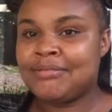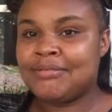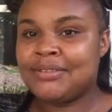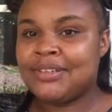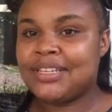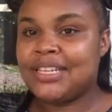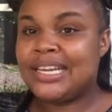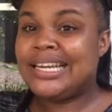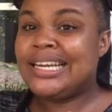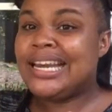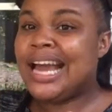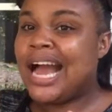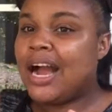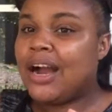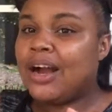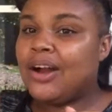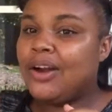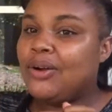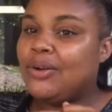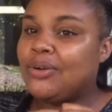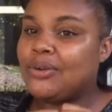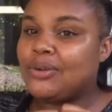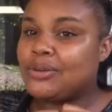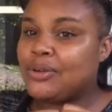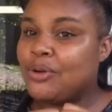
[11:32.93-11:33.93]
It's not going to
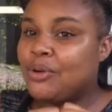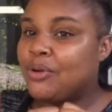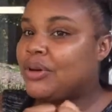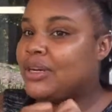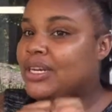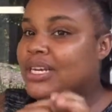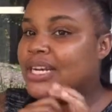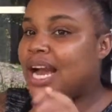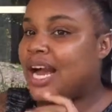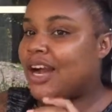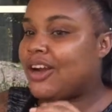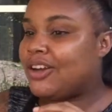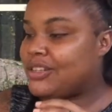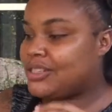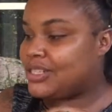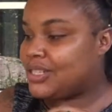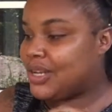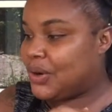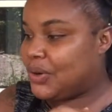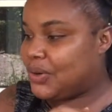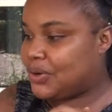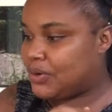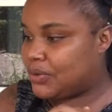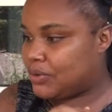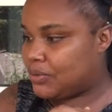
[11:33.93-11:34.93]
look good. It's not going to
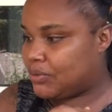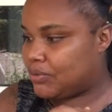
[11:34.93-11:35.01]
sound.